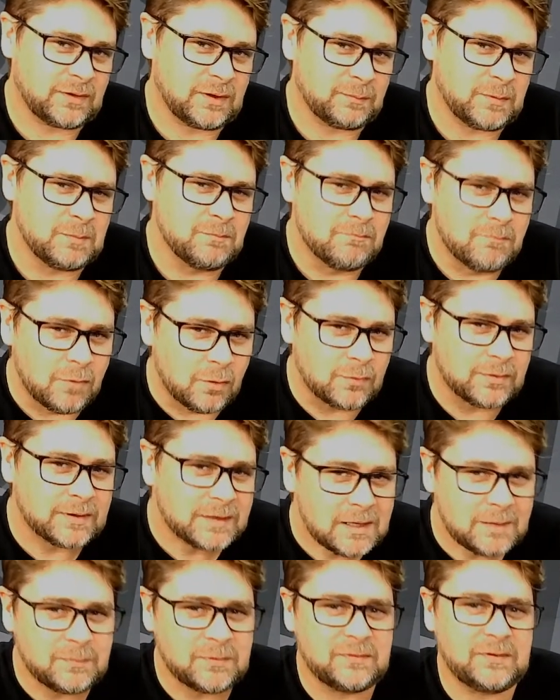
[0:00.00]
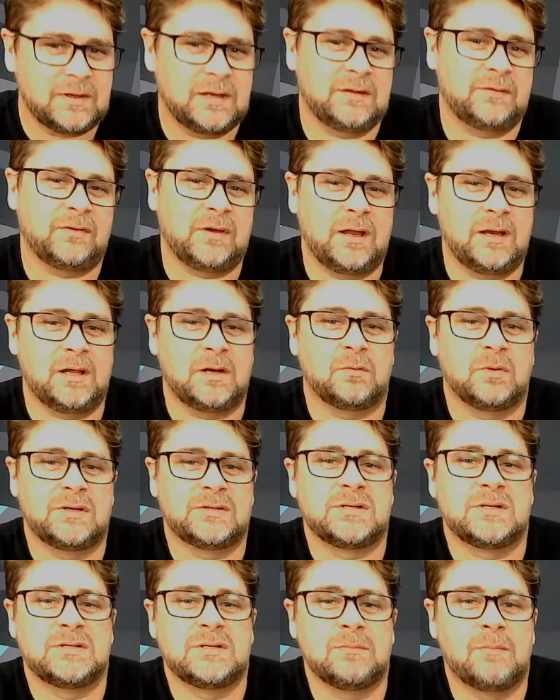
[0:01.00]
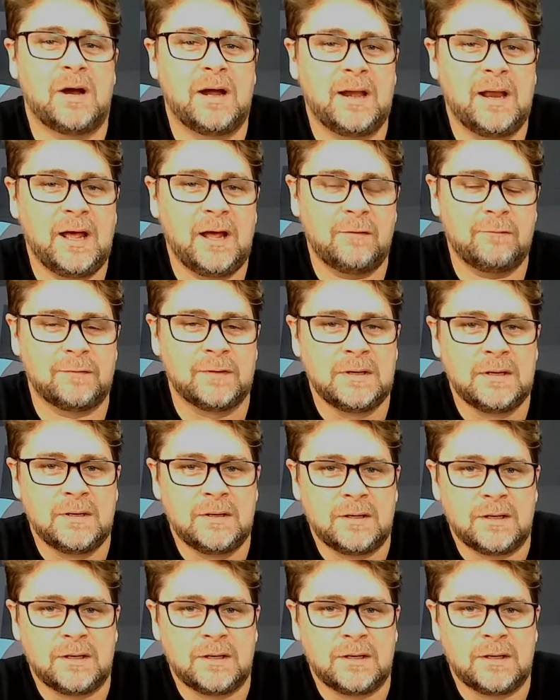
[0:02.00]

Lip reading: They'll be more than happy to answer any questions you might have